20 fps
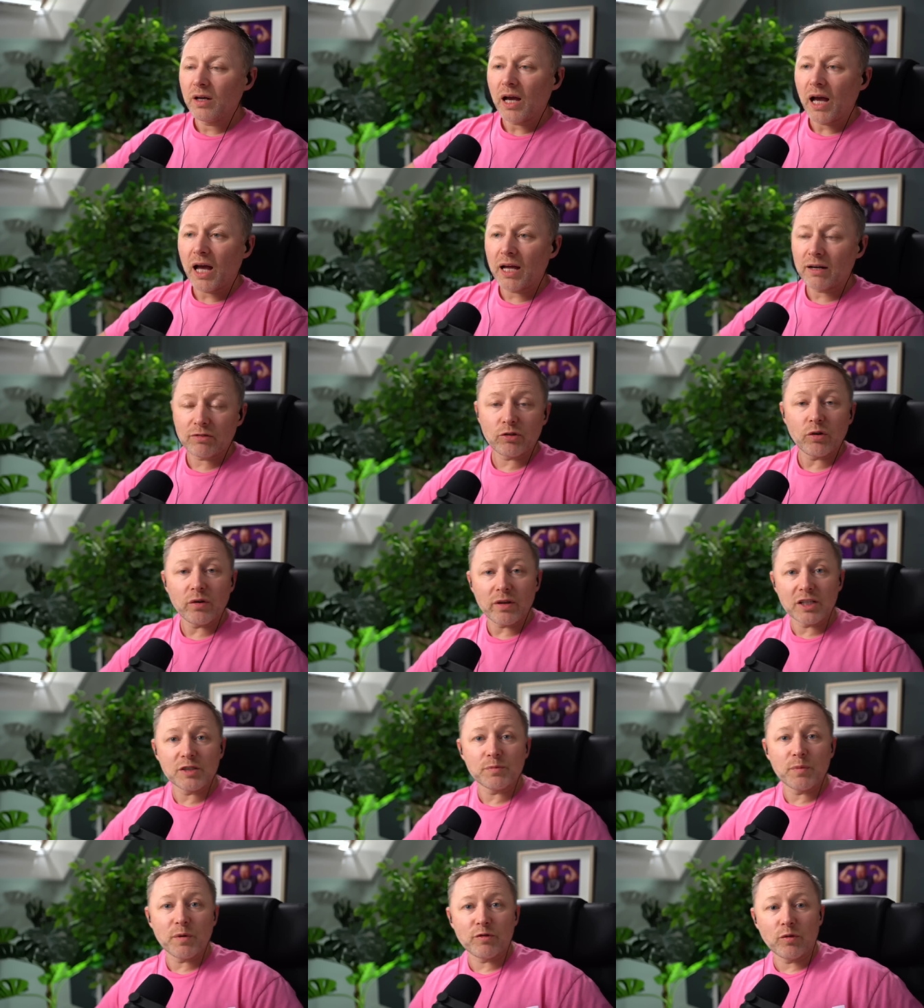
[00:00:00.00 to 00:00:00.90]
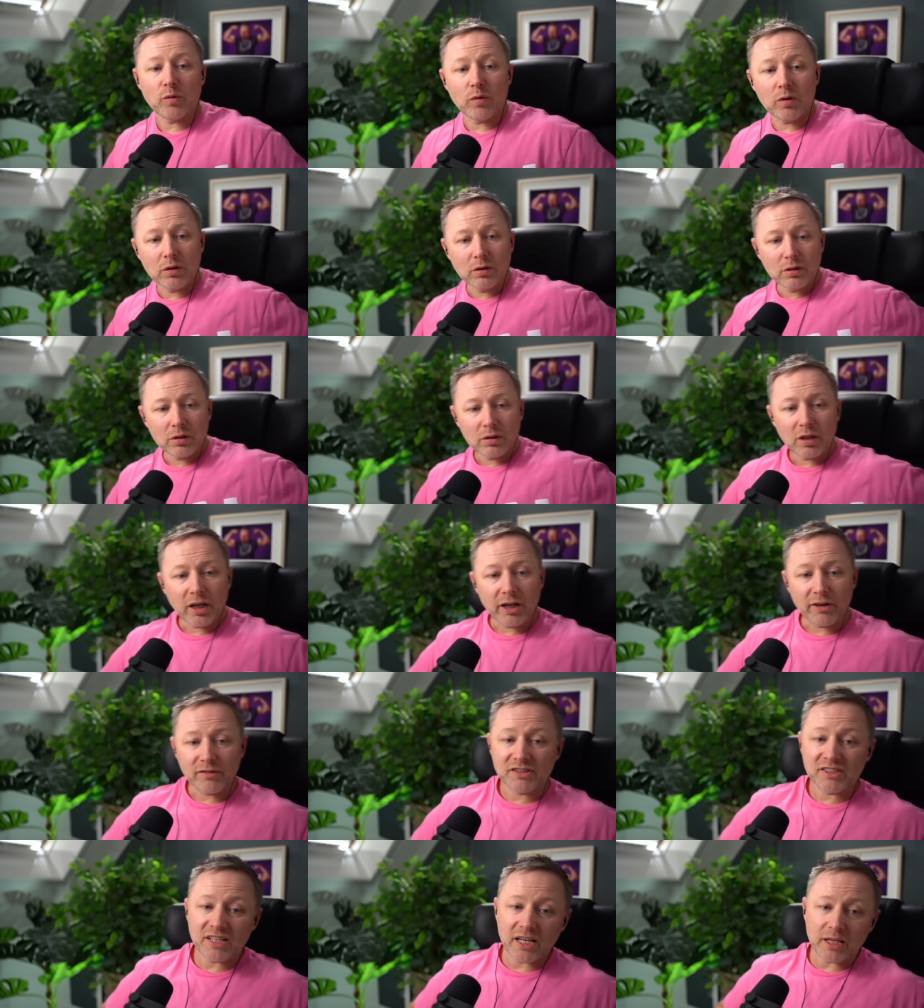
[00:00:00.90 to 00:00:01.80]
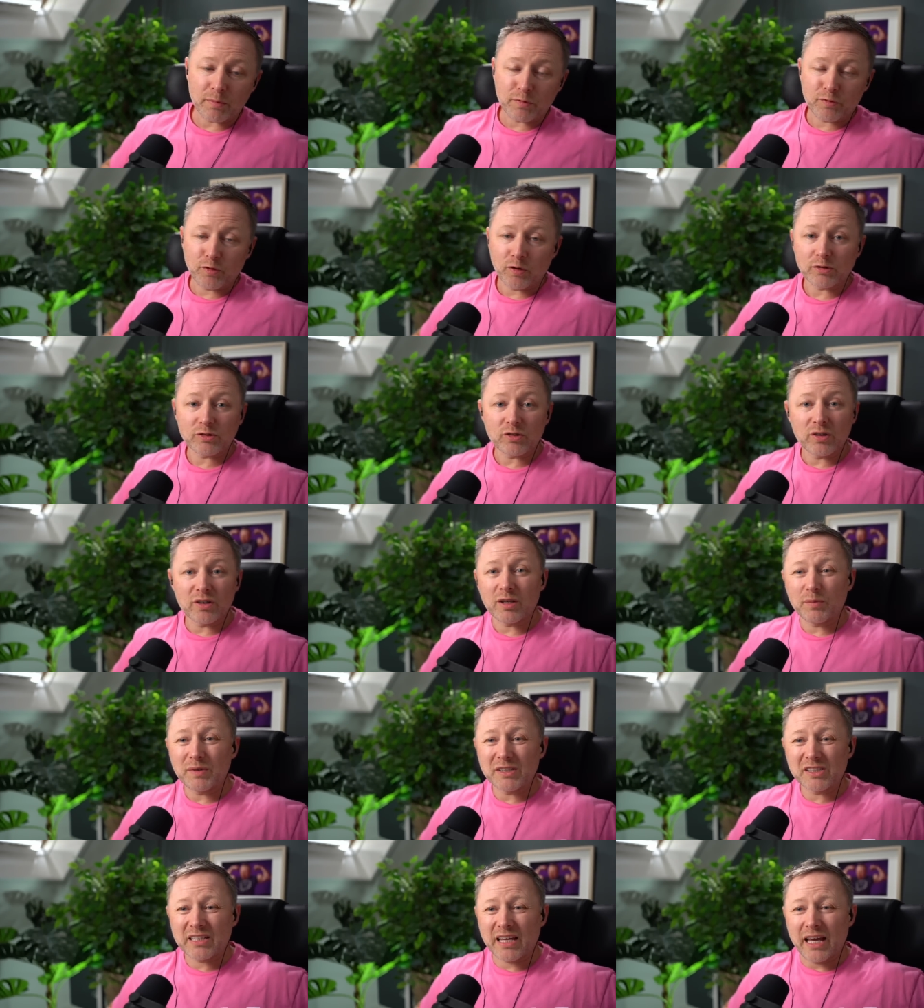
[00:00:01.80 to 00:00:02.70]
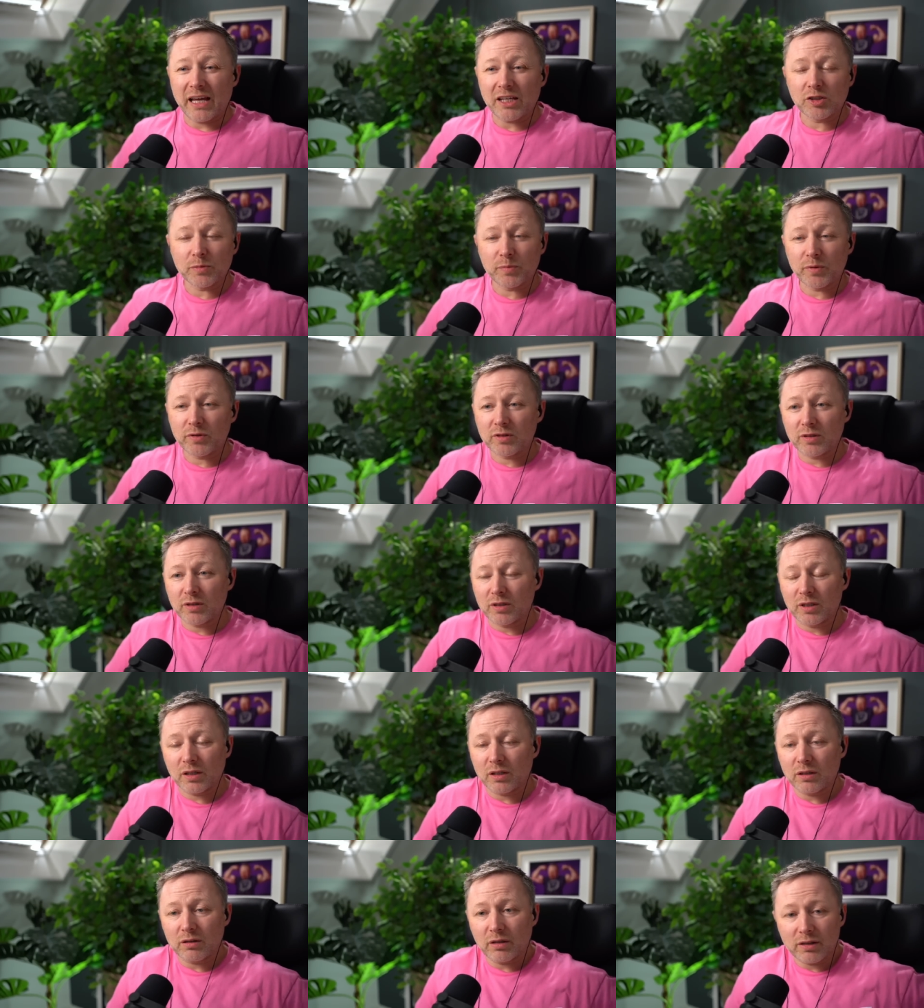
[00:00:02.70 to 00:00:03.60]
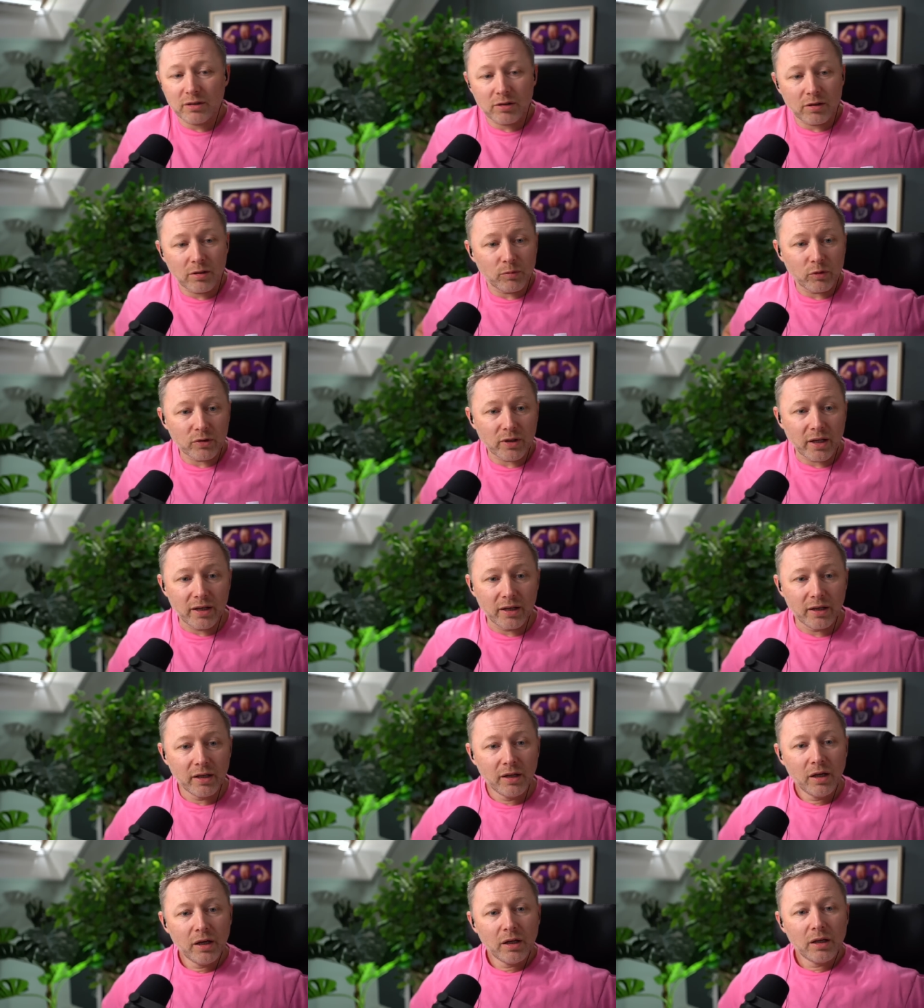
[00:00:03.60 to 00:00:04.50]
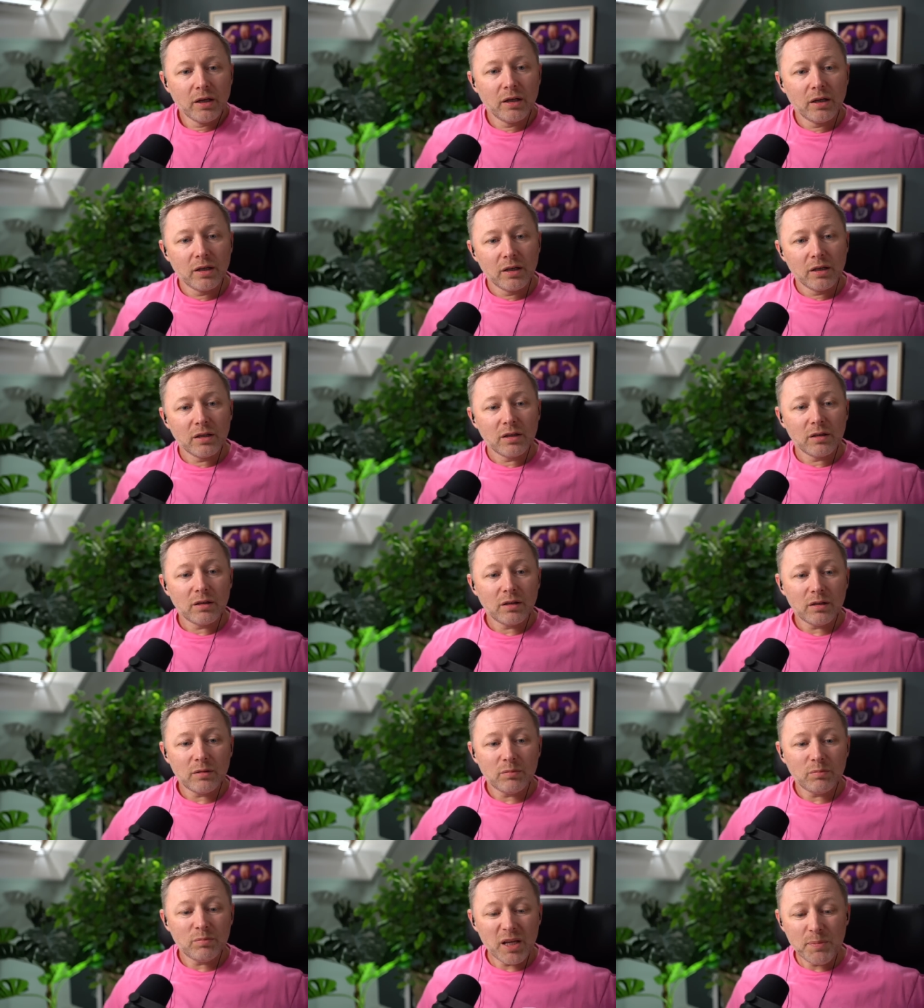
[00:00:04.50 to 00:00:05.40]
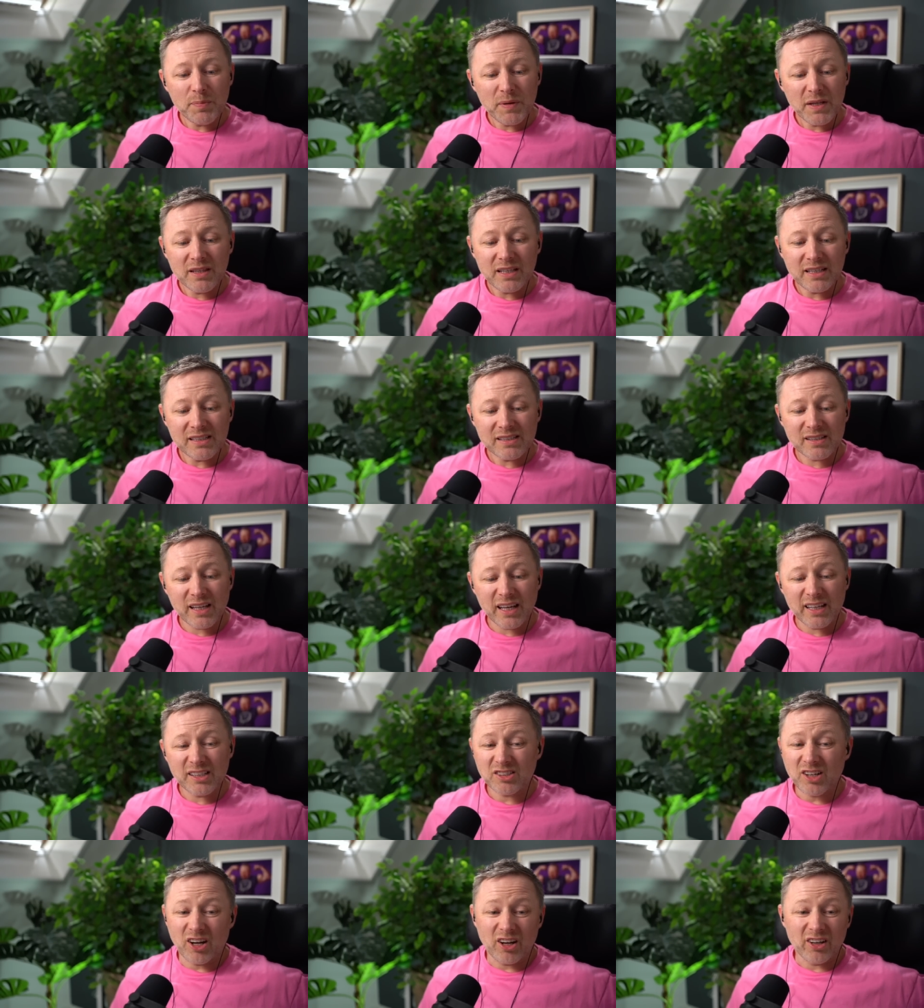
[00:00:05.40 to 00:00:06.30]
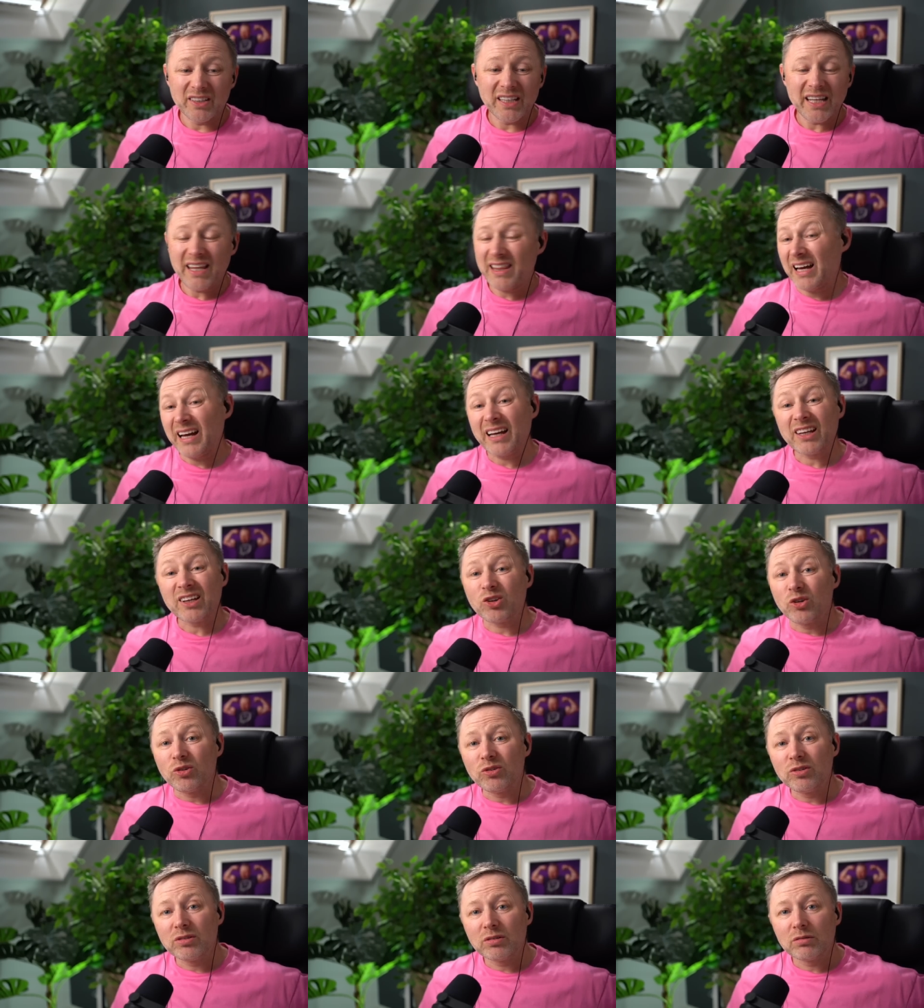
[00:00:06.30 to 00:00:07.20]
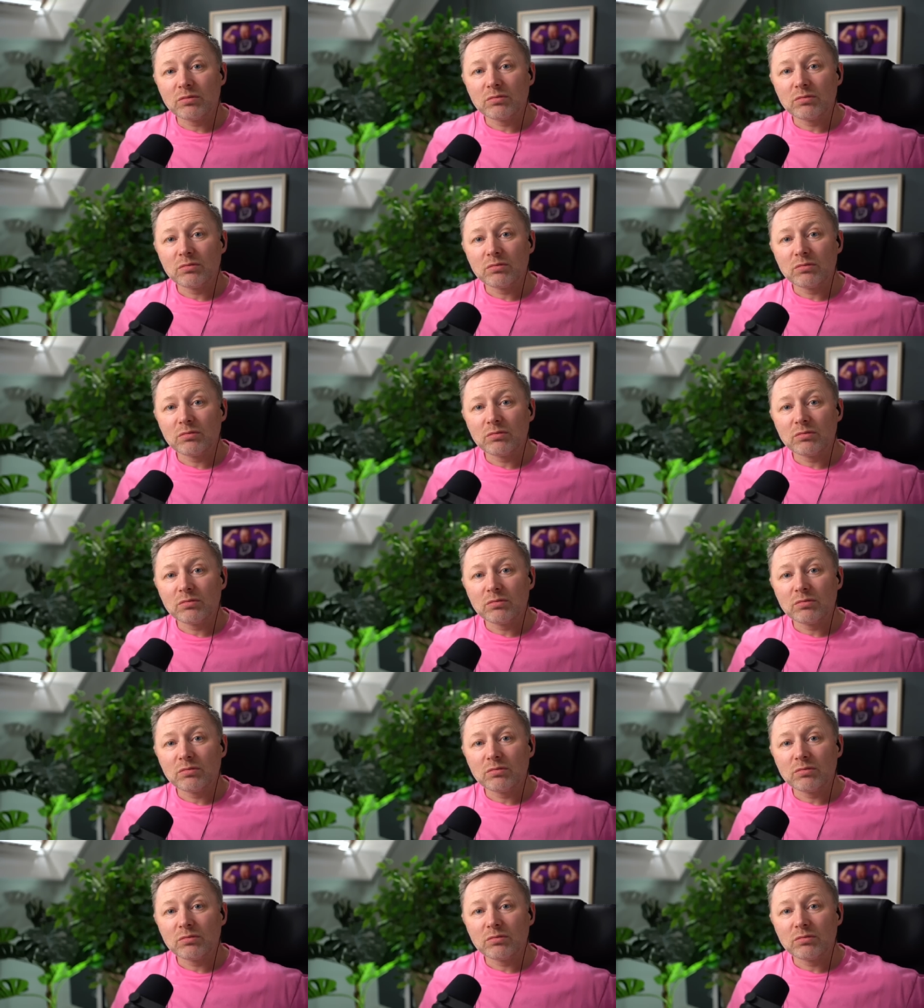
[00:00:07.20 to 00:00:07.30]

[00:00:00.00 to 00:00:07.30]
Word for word: I thought this before, and I've said it before, I was going to do a wee sketch about it, and I ended up not doing it. Maybe these things aren't that good.